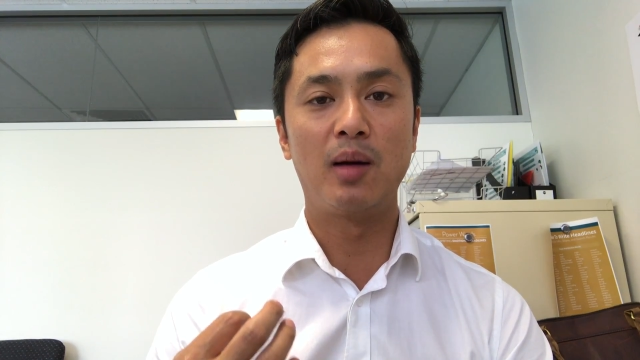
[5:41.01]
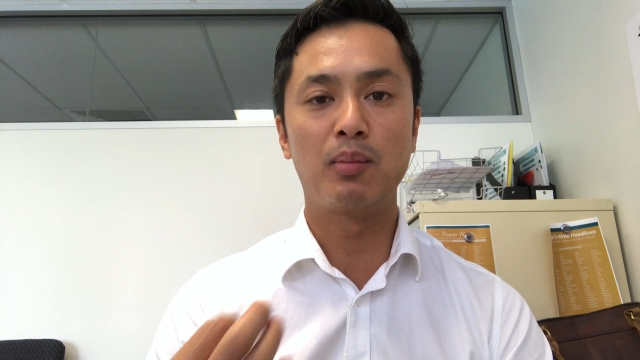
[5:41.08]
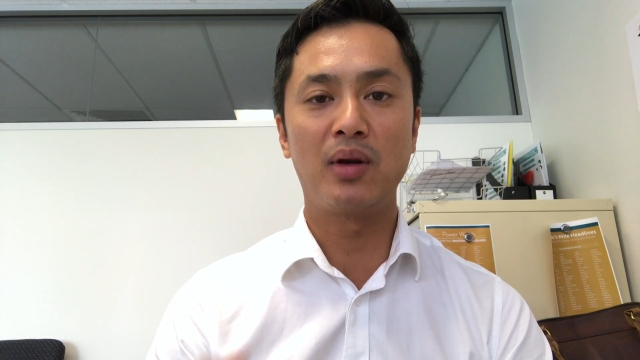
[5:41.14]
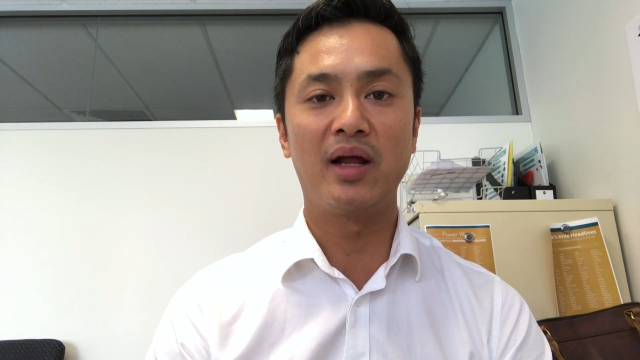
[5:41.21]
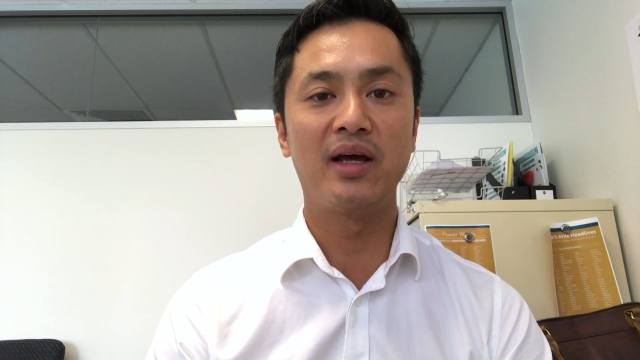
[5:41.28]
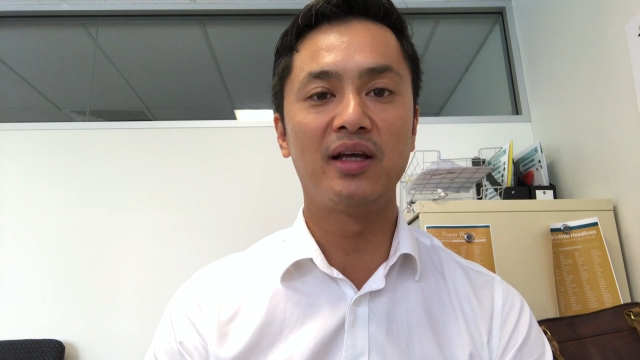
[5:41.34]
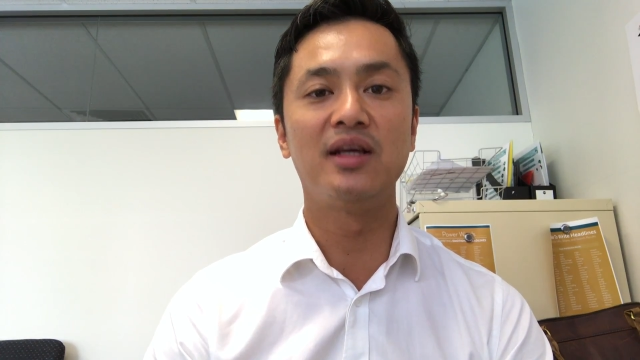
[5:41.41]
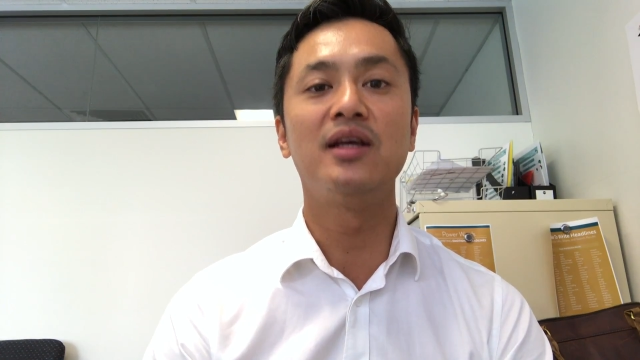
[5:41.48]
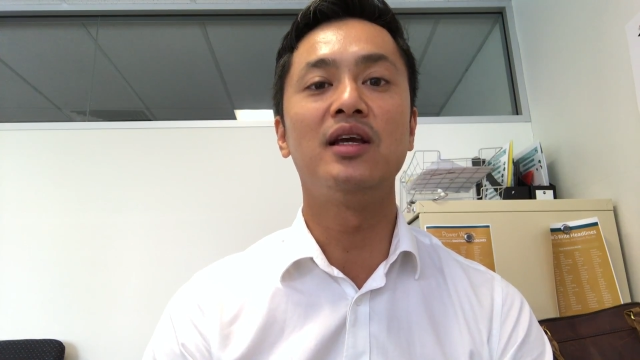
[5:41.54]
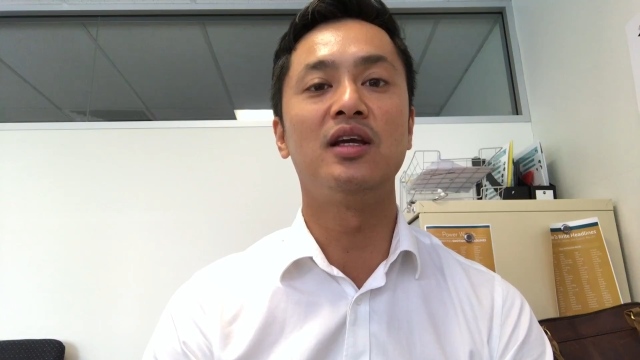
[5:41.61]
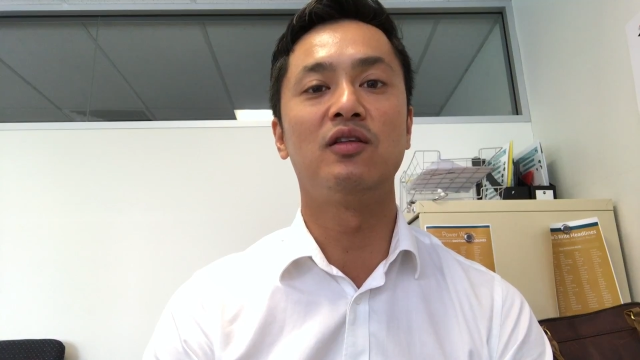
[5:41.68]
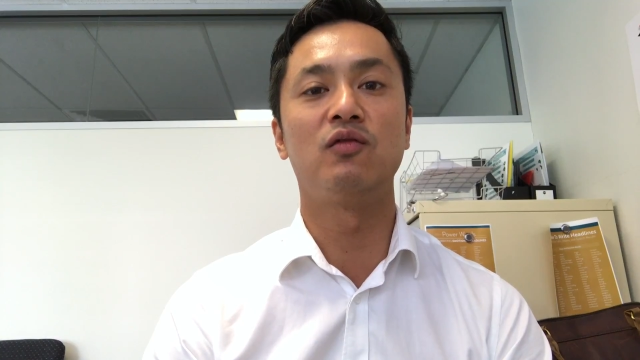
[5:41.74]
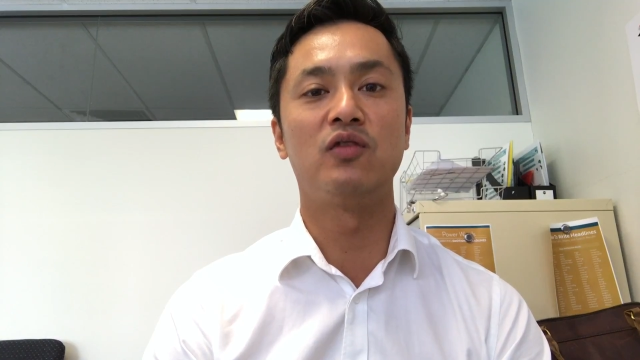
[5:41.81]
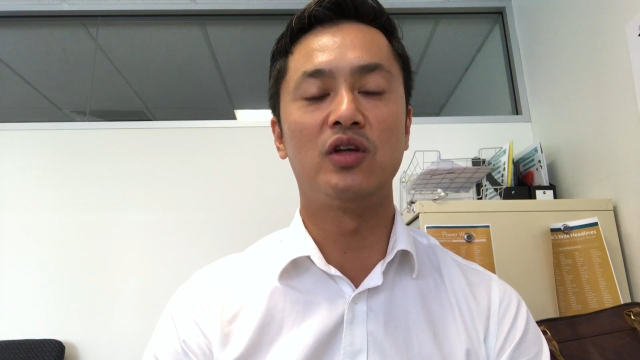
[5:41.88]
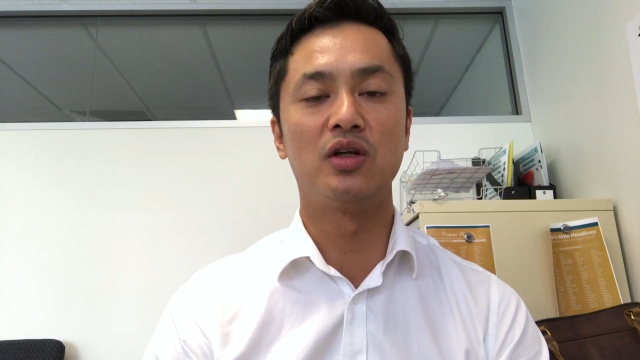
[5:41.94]
play
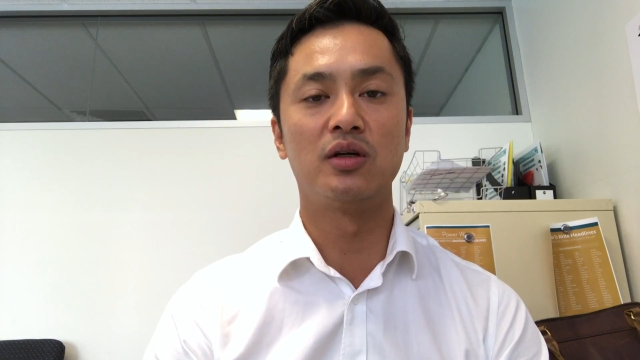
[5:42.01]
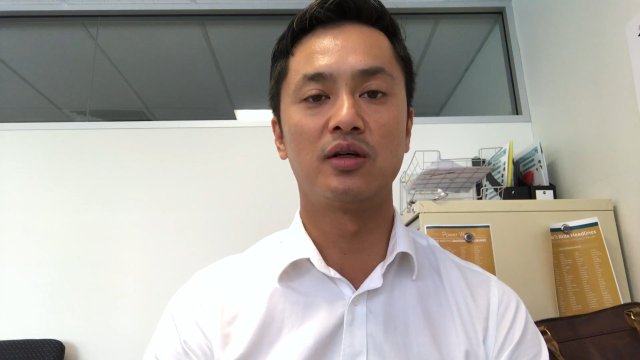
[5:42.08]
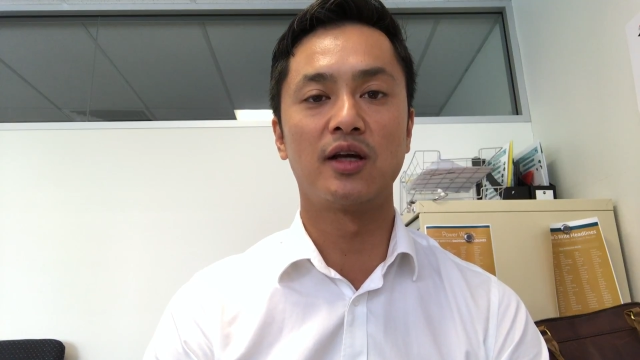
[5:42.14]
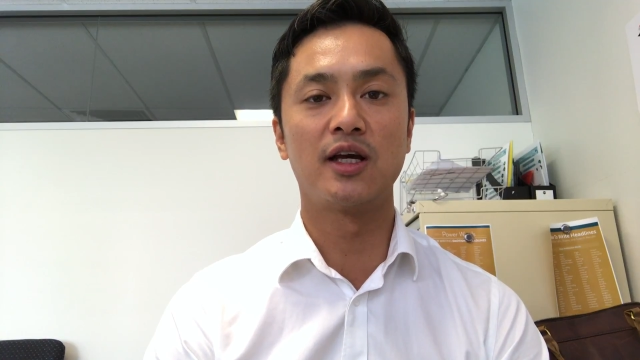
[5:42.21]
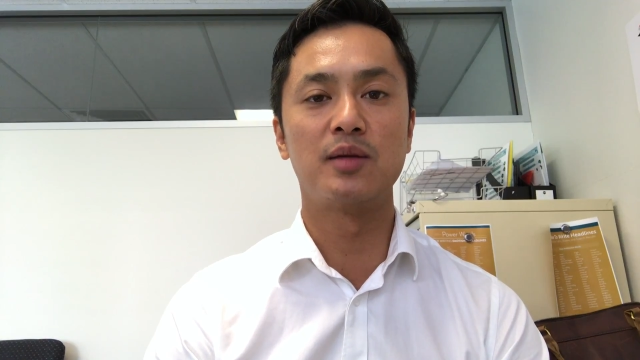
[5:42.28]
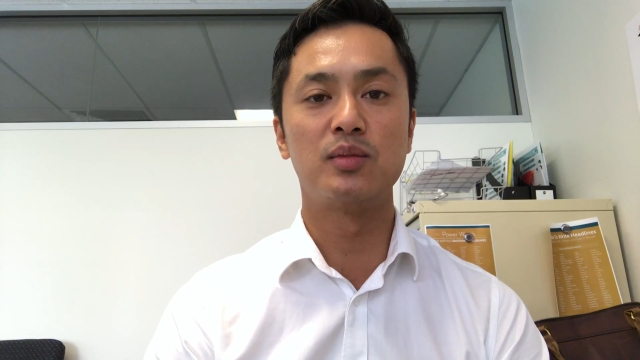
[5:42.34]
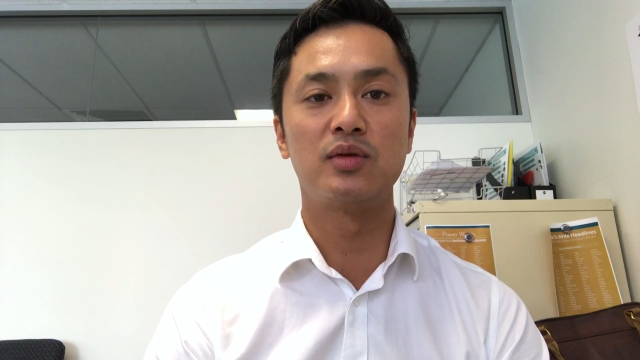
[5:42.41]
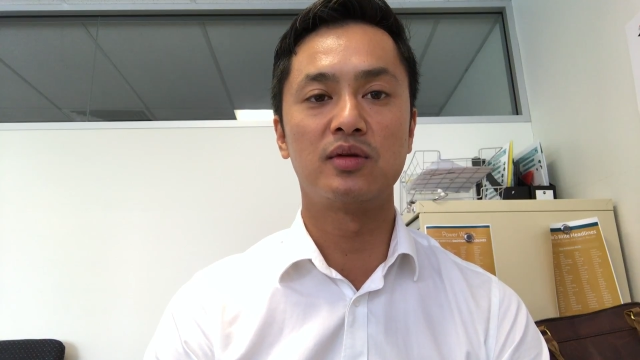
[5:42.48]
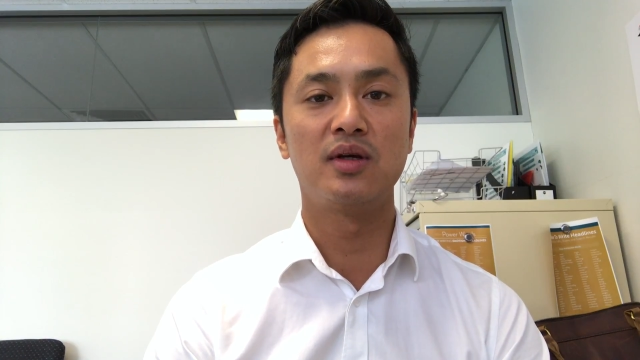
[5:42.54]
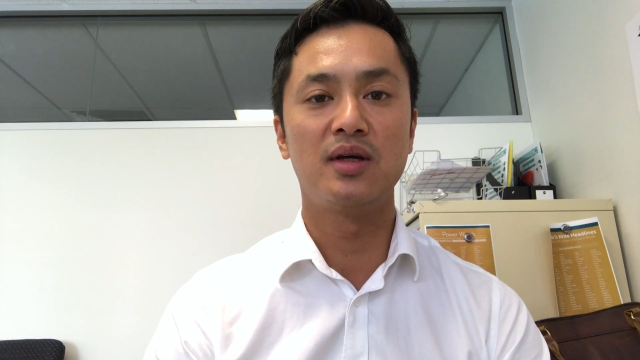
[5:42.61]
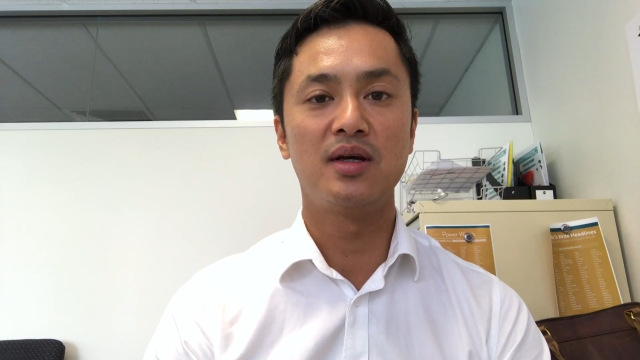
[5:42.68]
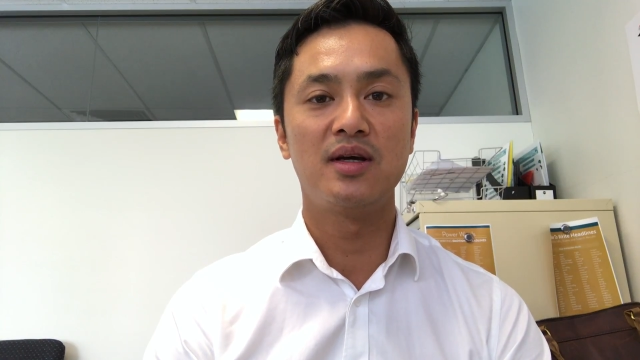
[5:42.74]
in video games.